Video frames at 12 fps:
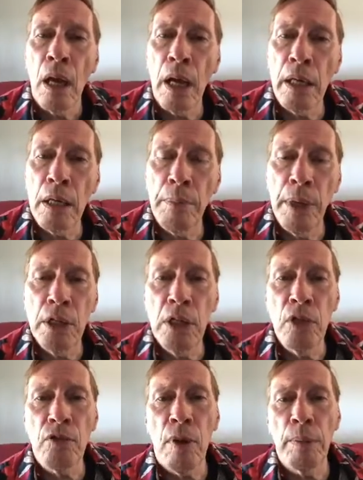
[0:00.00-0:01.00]
I get a
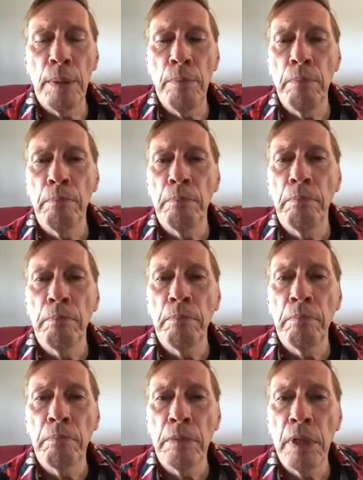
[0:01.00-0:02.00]
message from him
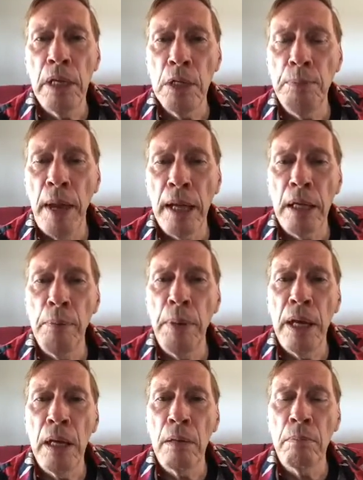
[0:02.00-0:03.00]
that he's back in
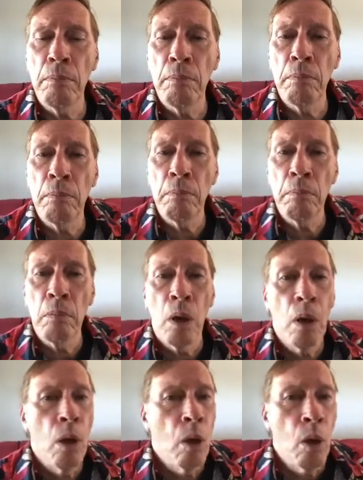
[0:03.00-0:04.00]
pain.
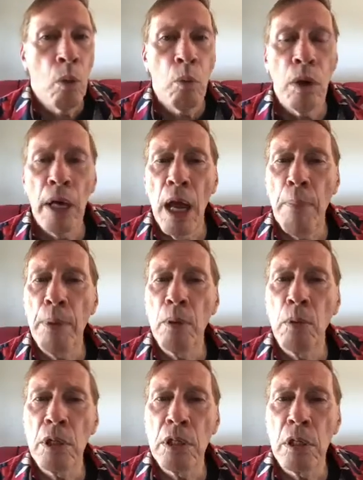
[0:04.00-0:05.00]
What happened
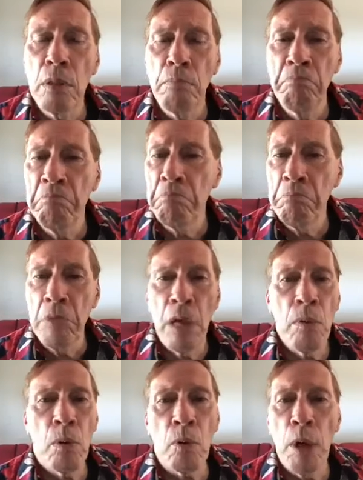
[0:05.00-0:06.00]
was he
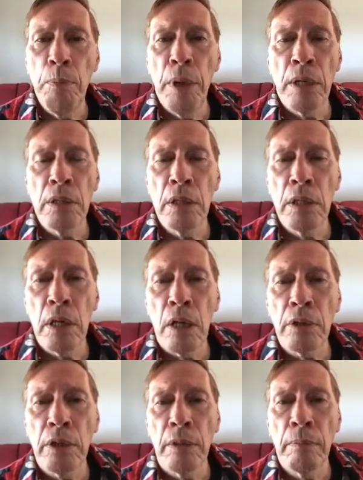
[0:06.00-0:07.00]
went right back to the
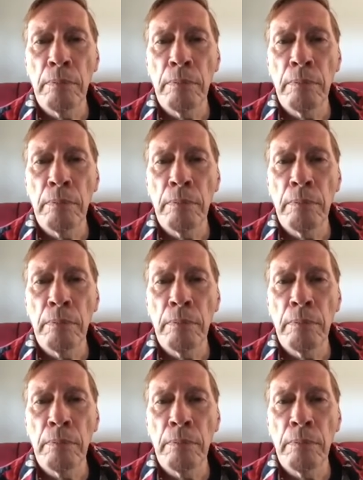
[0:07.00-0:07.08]
doctor,